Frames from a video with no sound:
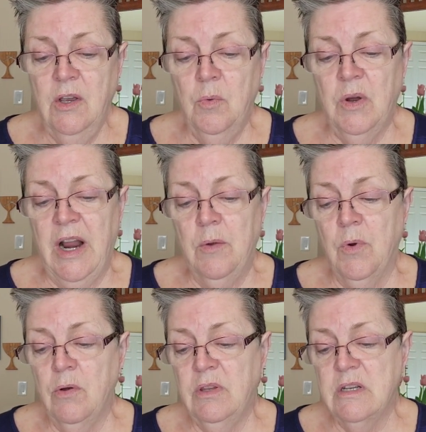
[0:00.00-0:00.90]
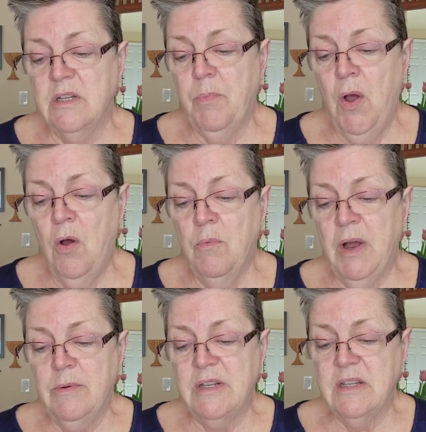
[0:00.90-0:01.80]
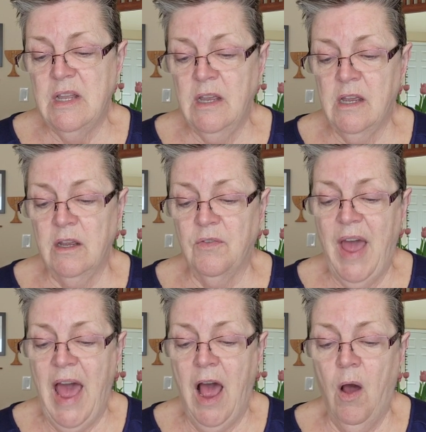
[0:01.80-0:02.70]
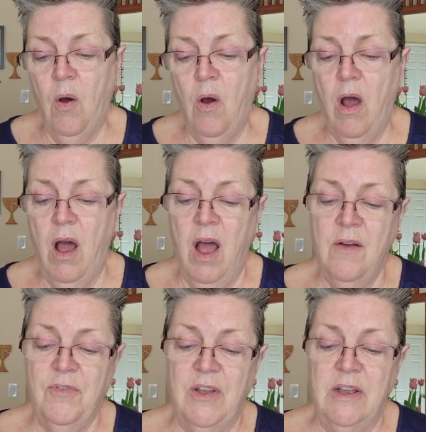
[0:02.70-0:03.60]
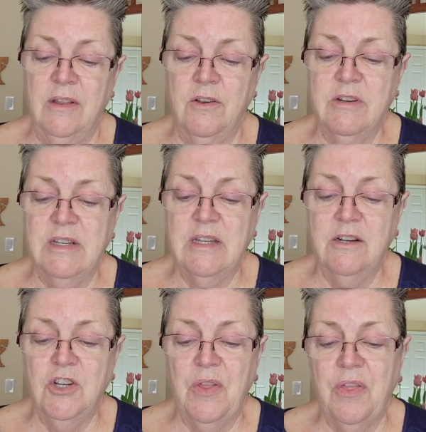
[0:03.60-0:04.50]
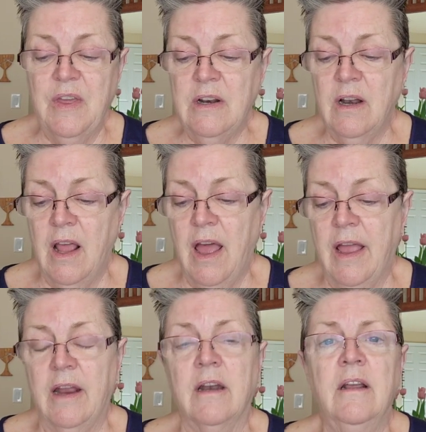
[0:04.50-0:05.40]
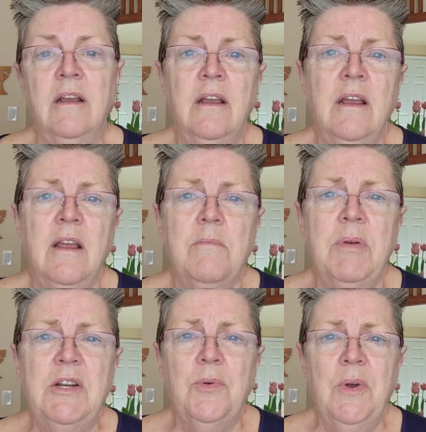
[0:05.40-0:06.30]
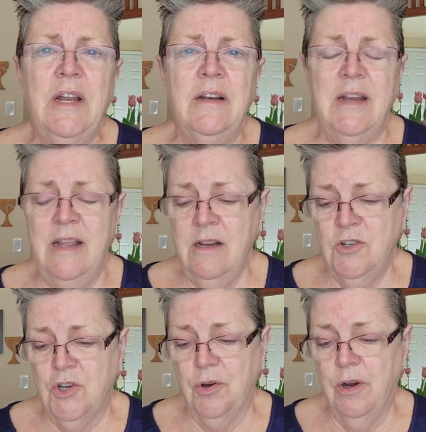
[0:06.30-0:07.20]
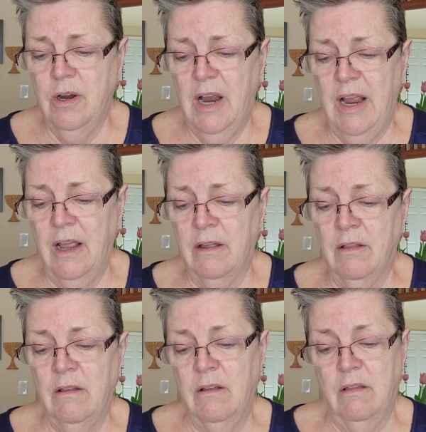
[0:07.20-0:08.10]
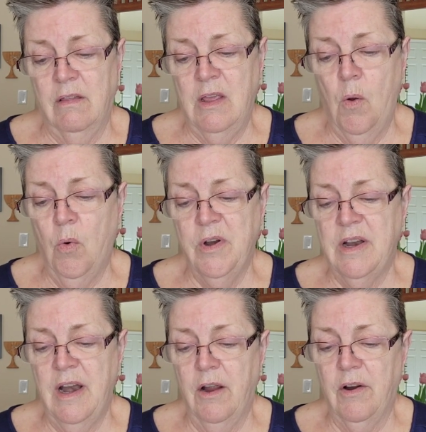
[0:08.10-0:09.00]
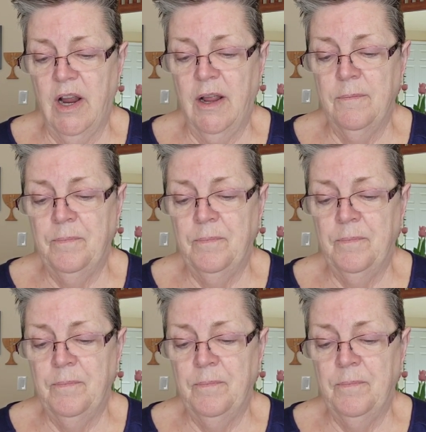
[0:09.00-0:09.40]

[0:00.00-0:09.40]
When I wrote this poem, I was thinking of how often there's such a thin line between danger and the ordinary,